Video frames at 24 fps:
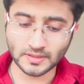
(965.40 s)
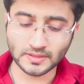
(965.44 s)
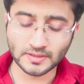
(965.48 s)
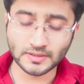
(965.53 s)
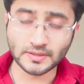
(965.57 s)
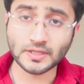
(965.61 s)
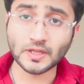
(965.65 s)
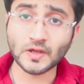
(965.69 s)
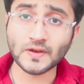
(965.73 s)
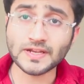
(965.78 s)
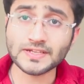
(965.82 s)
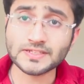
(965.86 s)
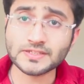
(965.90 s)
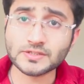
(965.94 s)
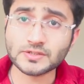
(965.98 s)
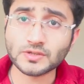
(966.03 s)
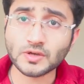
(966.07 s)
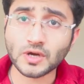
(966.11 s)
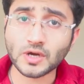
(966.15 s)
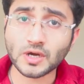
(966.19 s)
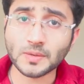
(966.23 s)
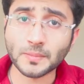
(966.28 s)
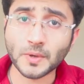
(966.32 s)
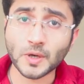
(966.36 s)
Now let's talk
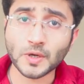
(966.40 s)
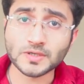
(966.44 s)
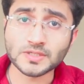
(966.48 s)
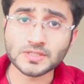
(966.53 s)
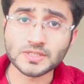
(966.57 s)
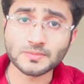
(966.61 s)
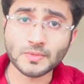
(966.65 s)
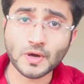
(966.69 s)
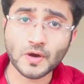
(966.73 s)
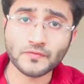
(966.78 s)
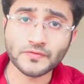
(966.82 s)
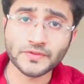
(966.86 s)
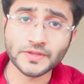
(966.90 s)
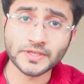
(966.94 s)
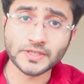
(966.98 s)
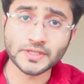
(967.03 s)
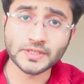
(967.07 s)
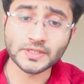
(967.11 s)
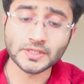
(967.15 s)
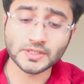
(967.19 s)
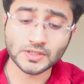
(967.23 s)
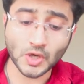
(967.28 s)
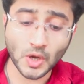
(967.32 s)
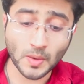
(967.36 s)
about some of the
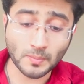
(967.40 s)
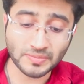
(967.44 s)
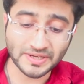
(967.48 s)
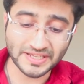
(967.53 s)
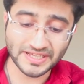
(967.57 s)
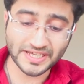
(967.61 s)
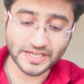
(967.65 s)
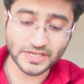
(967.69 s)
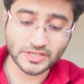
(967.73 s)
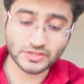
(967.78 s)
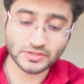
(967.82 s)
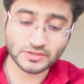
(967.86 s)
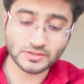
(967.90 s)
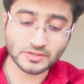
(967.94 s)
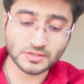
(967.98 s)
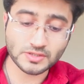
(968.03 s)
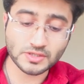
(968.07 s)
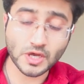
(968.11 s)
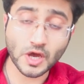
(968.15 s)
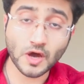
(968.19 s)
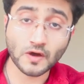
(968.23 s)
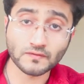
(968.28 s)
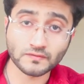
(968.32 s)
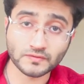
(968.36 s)
complications
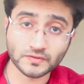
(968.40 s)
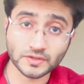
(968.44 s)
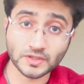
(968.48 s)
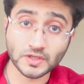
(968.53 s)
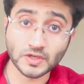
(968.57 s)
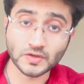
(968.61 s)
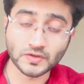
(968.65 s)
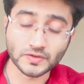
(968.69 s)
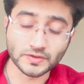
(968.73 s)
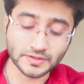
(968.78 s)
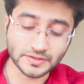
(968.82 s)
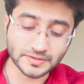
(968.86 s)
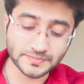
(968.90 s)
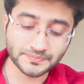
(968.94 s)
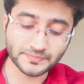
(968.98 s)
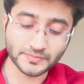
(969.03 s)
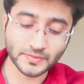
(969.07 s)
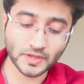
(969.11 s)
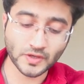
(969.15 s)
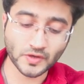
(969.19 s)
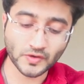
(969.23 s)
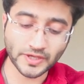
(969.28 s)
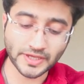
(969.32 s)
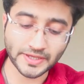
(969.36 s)
of GERD.
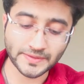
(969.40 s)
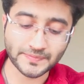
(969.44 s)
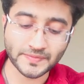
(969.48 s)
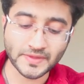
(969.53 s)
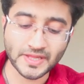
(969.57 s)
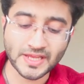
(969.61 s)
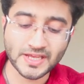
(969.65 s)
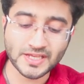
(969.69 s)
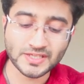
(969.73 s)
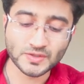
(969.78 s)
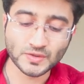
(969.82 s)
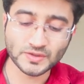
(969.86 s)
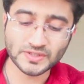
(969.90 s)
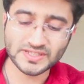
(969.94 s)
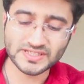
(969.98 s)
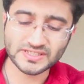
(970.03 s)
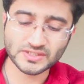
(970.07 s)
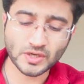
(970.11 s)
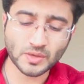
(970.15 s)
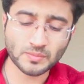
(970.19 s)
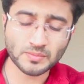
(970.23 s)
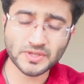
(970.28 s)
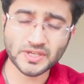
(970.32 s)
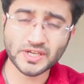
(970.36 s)
Okay, so this
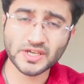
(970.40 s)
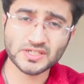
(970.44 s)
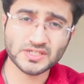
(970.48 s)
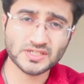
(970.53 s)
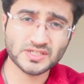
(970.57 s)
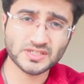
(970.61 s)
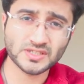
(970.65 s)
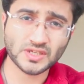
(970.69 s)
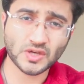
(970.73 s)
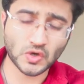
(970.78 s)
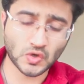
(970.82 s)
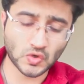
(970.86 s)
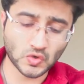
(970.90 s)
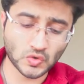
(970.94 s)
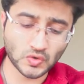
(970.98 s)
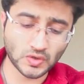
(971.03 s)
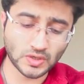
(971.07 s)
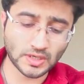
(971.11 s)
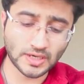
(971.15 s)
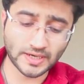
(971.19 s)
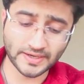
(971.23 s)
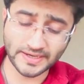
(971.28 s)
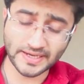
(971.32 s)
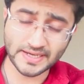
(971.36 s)
complications
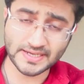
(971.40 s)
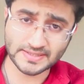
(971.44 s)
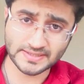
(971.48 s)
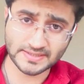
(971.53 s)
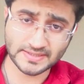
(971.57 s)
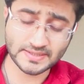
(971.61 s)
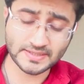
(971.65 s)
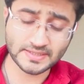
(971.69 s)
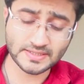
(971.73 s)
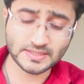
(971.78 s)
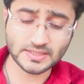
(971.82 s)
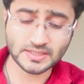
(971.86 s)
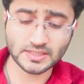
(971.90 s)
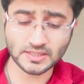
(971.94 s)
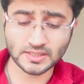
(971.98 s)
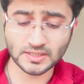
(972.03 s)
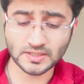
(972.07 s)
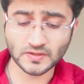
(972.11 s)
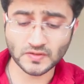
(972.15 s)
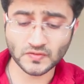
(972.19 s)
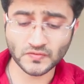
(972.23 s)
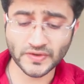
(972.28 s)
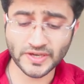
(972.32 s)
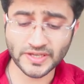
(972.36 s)
arises
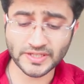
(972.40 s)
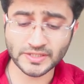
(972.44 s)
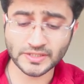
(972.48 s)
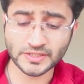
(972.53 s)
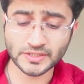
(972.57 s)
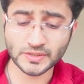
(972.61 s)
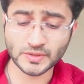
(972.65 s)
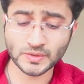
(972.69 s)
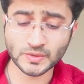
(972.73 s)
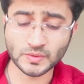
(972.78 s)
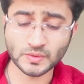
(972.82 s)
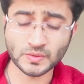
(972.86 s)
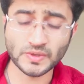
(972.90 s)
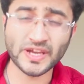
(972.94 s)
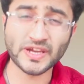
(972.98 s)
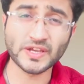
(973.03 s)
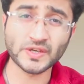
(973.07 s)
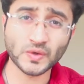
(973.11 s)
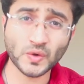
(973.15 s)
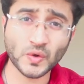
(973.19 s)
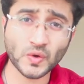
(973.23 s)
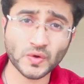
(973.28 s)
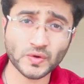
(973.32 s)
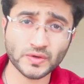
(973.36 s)
when you
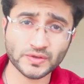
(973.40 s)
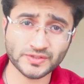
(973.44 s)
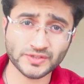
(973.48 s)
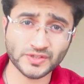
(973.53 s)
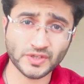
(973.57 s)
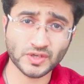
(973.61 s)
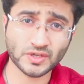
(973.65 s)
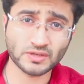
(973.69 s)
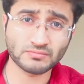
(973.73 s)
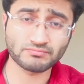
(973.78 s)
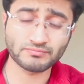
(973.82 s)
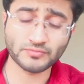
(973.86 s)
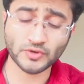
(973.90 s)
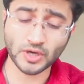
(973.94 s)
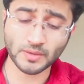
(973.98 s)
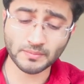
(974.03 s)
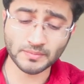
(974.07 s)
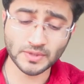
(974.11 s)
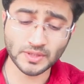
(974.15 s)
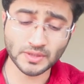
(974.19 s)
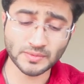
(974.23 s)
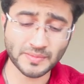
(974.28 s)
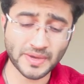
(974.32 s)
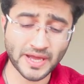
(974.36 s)
ignore your
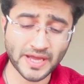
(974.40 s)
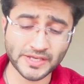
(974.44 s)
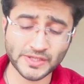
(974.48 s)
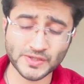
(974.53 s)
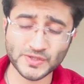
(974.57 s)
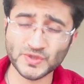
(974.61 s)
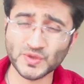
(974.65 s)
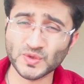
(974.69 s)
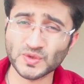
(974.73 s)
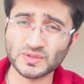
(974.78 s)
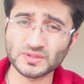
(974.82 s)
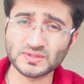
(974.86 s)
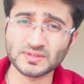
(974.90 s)
problem and you're